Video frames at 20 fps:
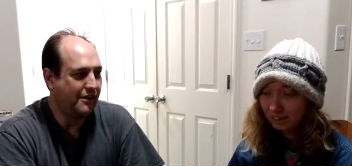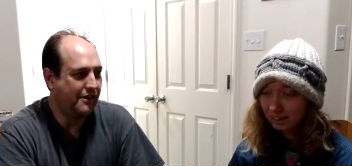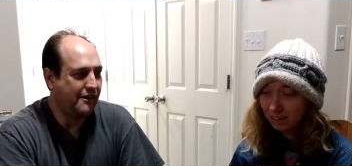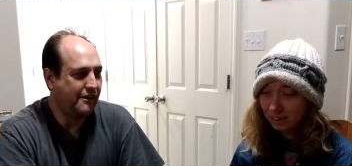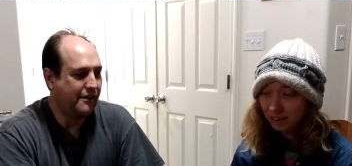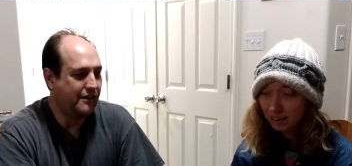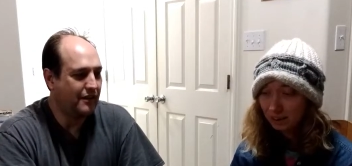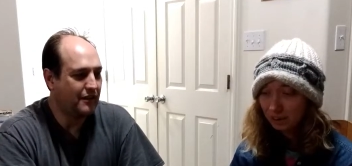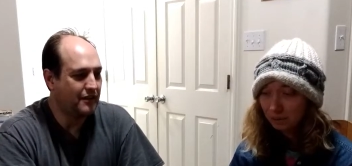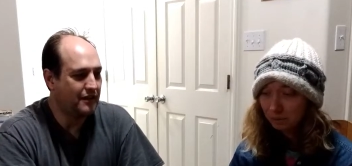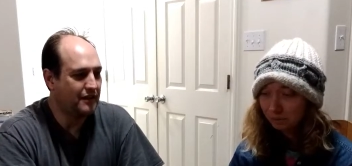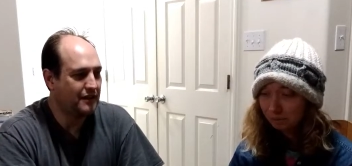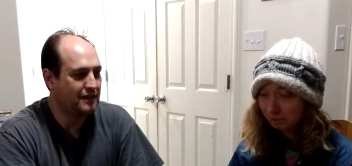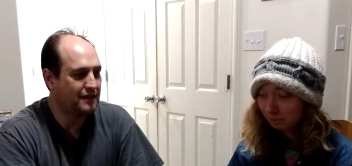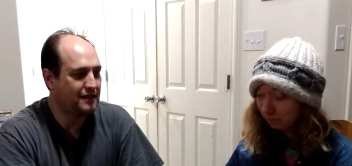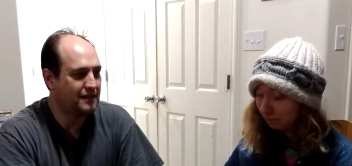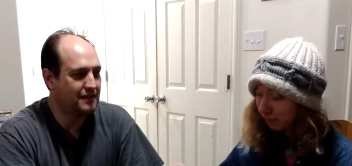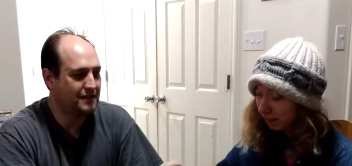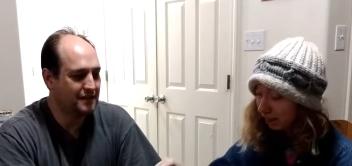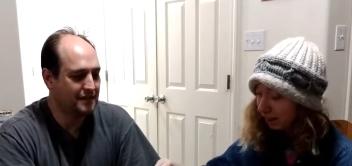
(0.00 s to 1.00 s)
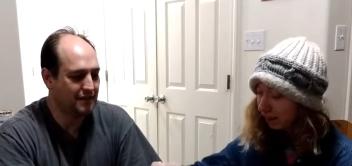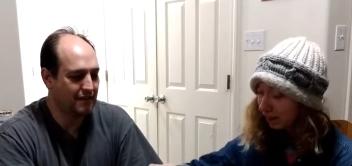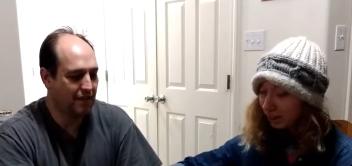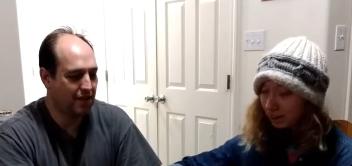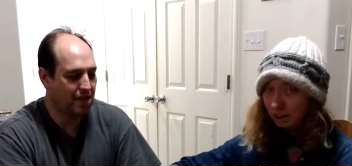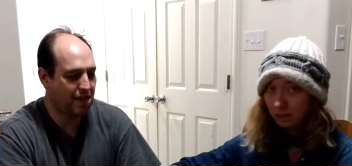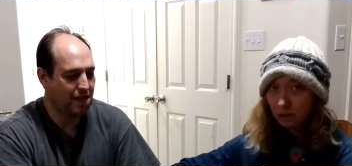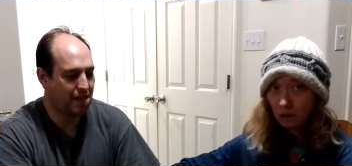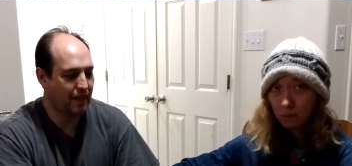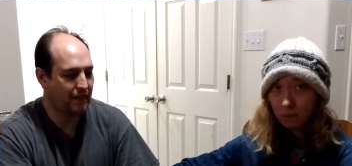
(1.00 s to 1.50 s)
Speaker 1: Um,
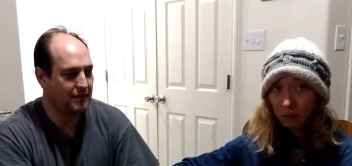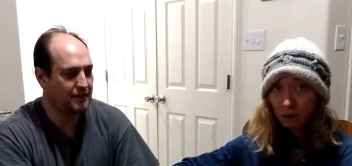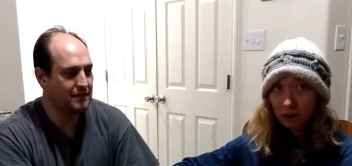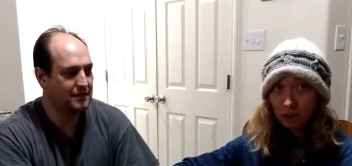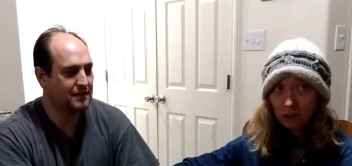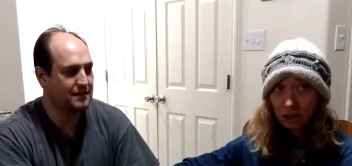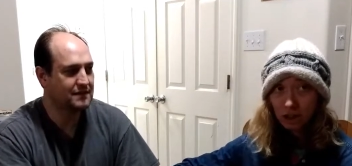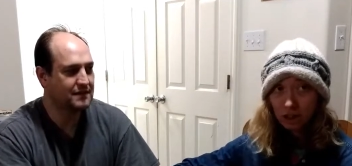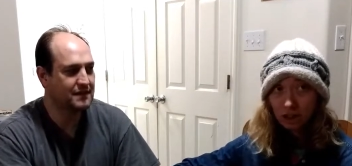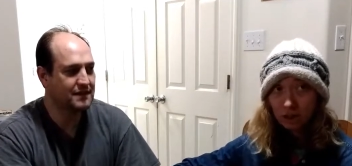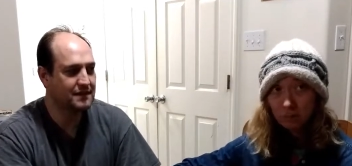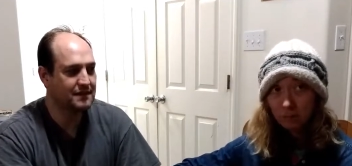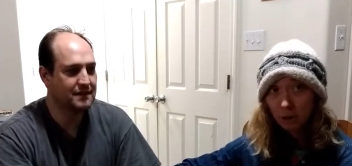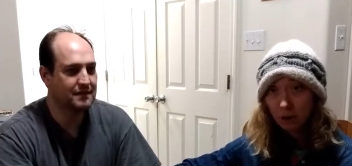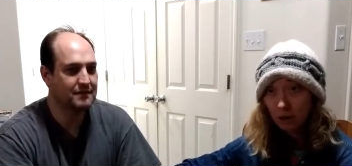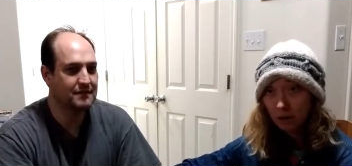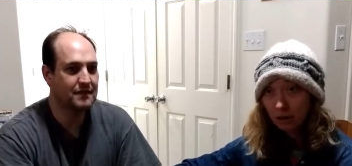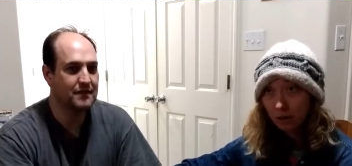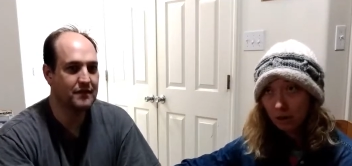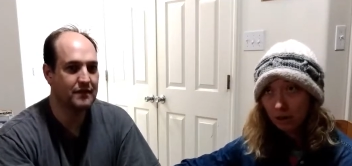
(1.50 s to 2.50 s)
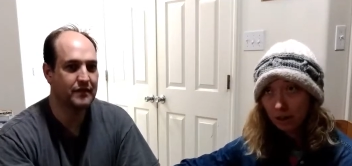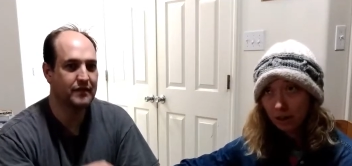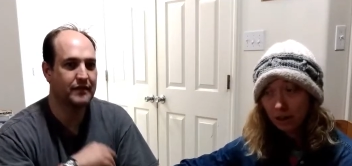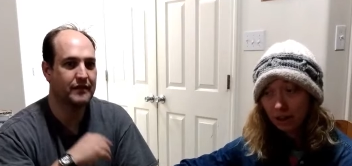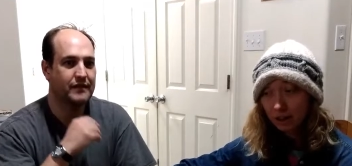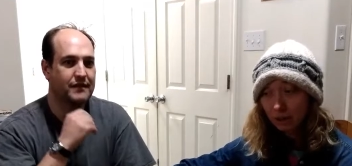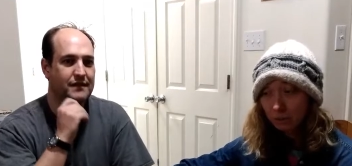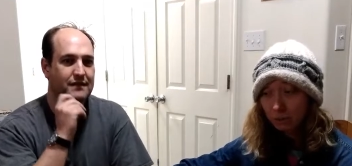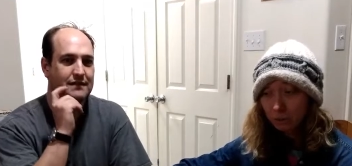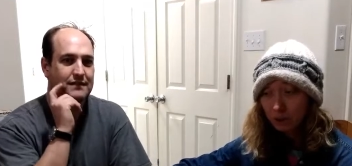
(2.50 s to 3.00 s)
so I'm allergic to both
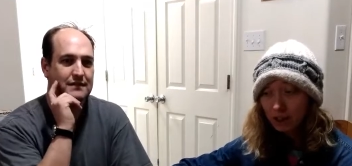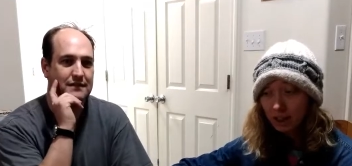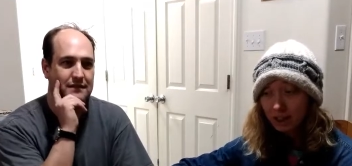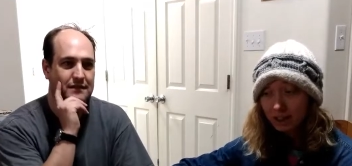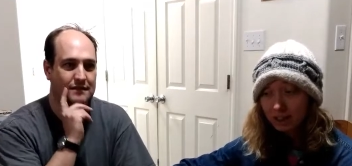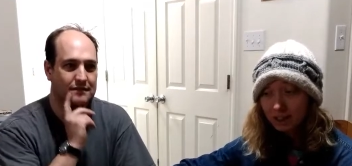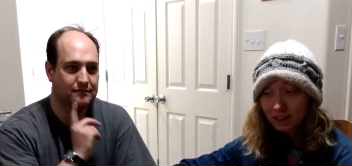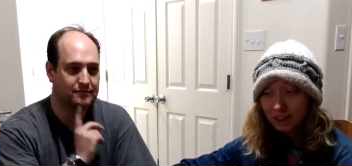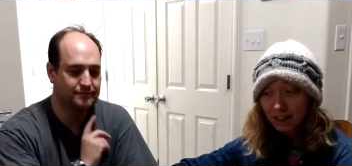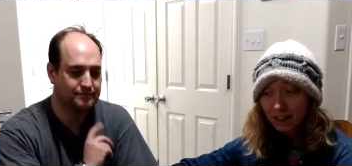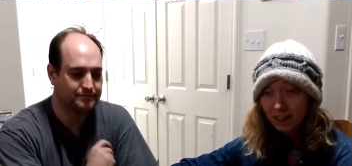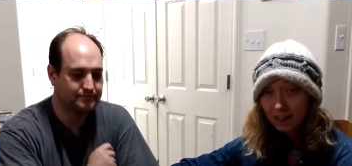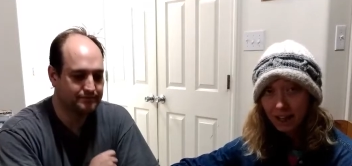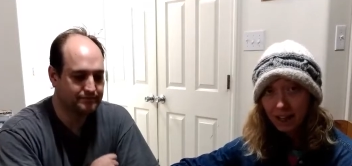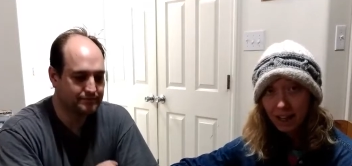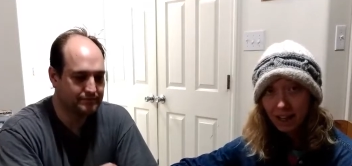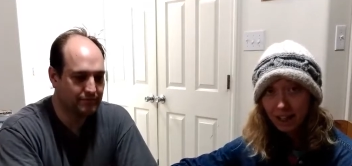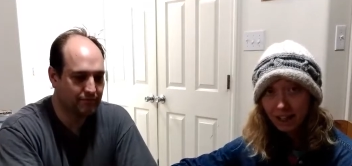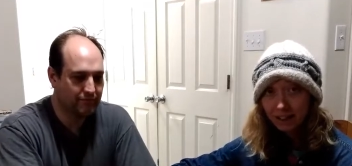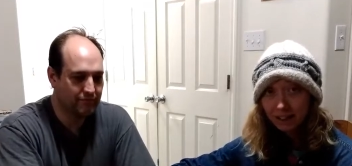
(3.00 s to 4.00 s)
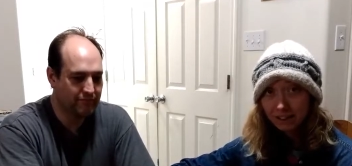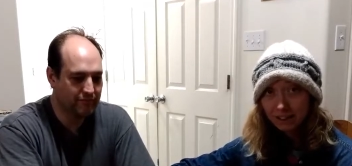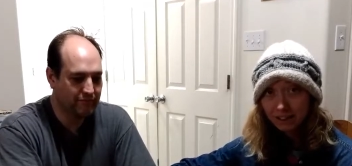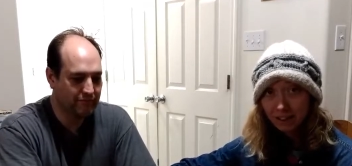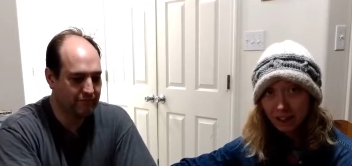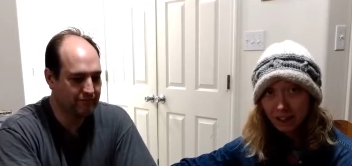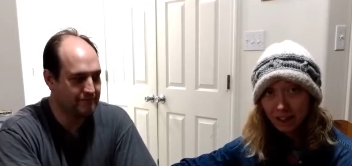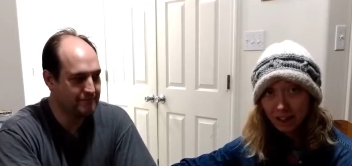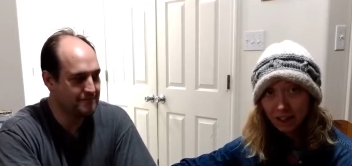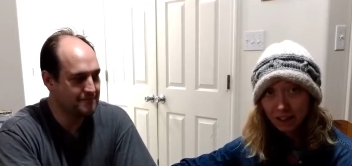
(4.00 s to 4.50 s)
uh, wheat and eggs
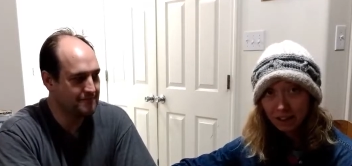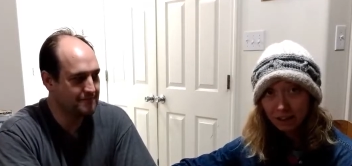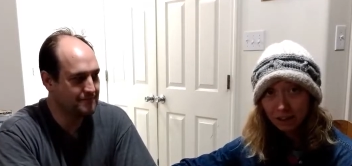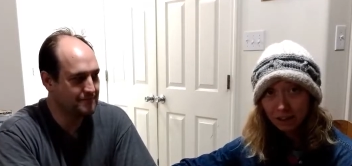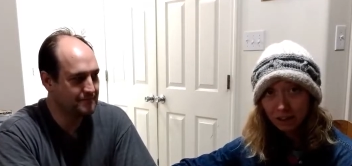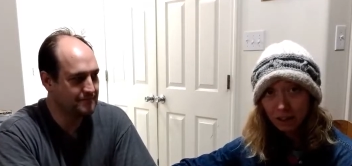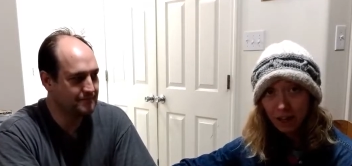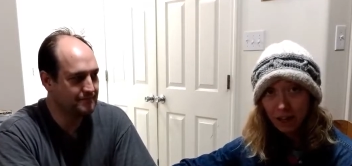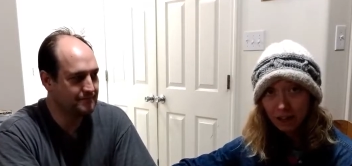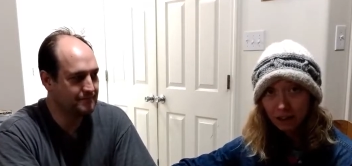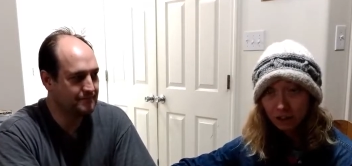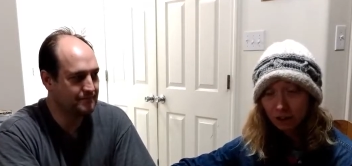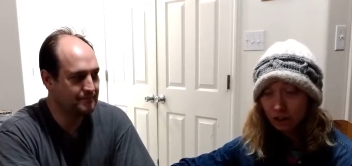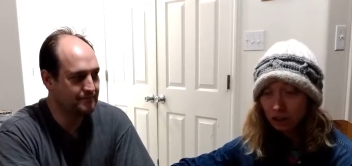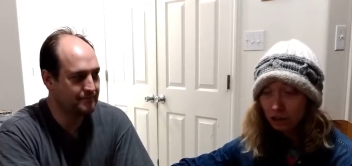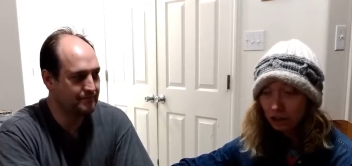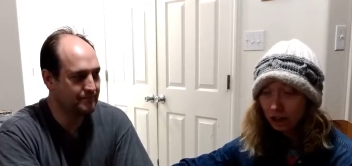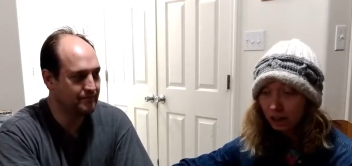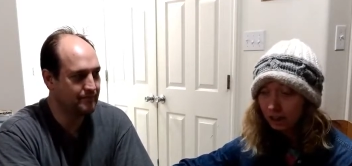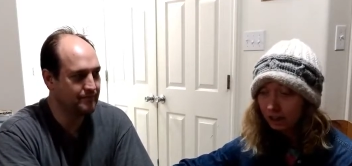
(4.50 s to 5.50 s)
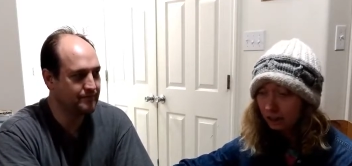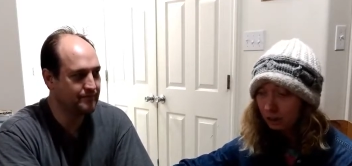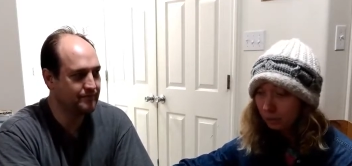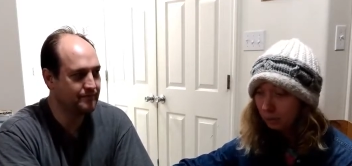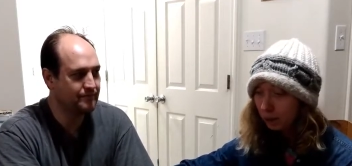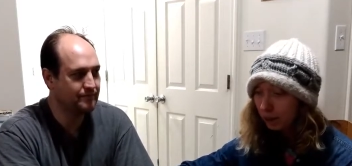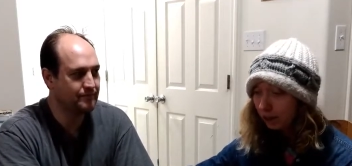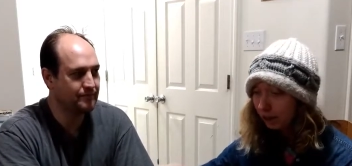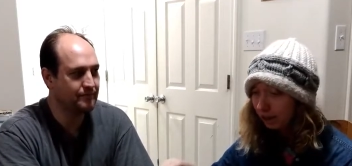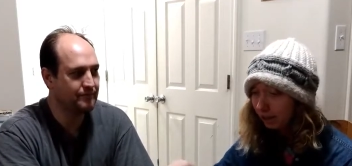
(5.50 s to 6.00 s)
and actually chicken as
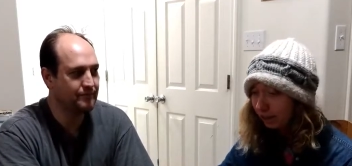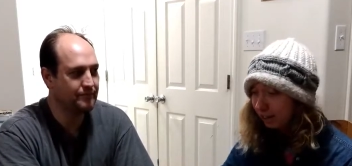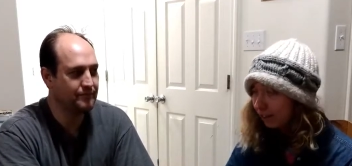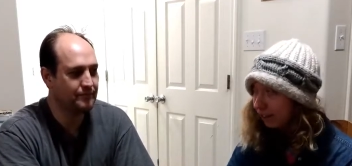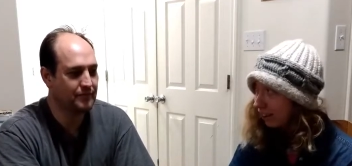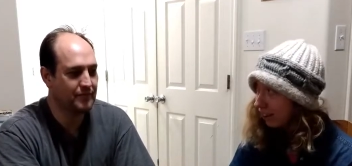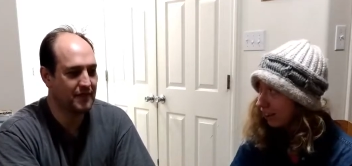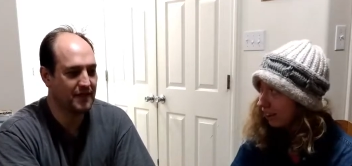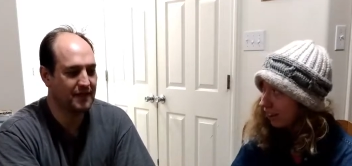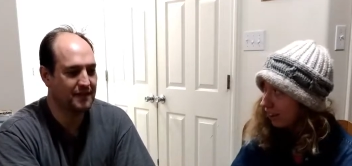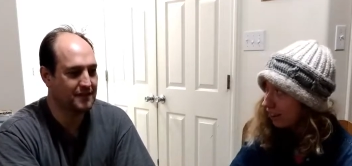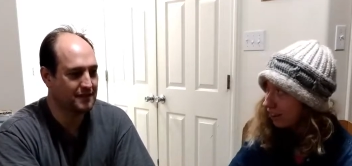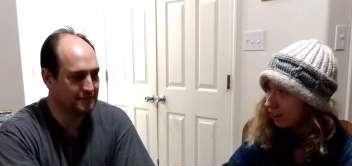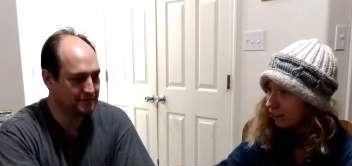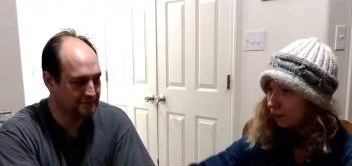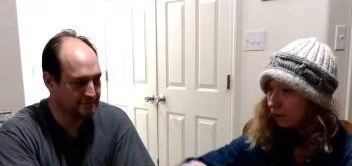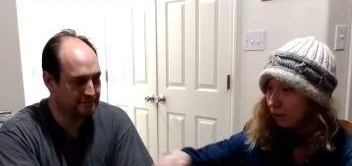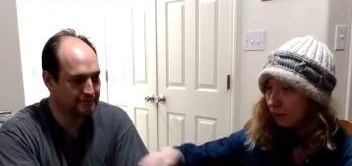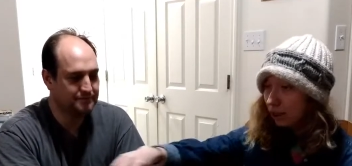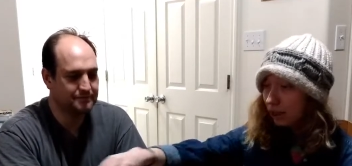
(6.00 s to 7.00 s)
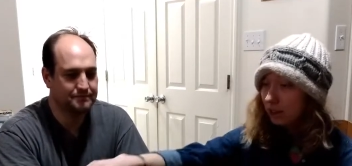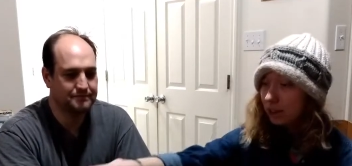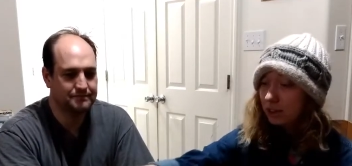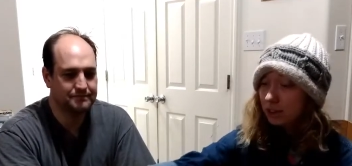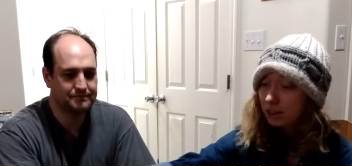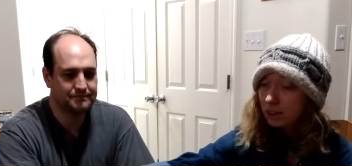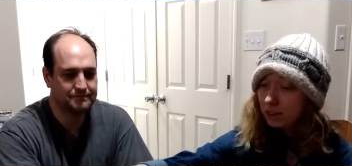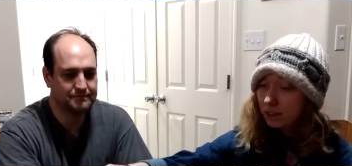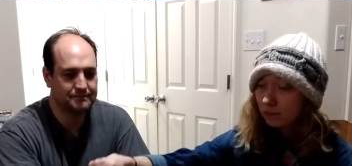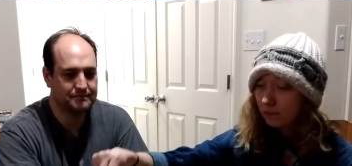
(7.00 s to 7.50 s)
well. So
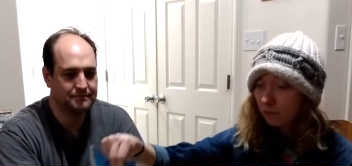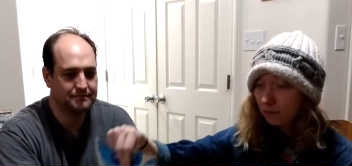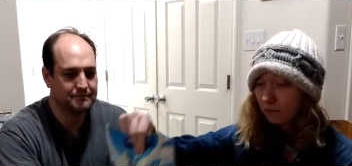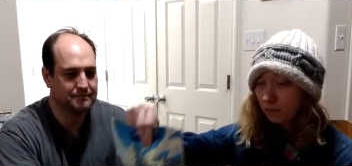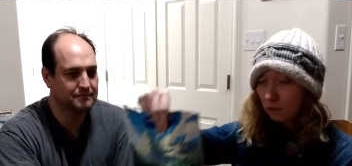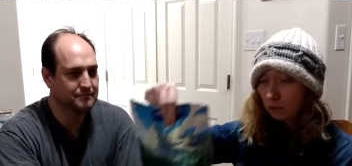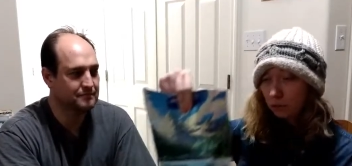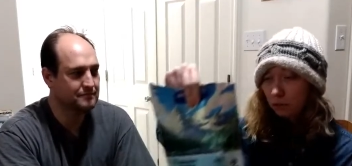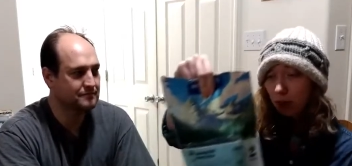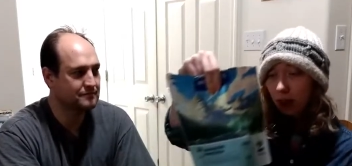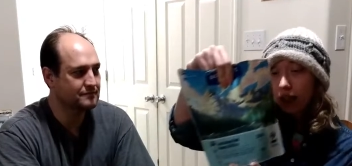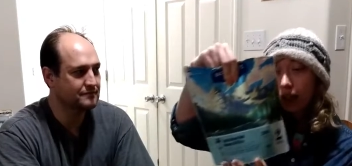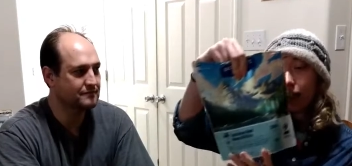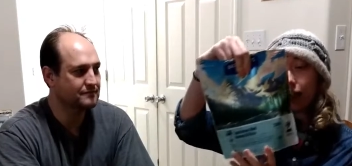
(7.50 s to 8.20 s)
this food right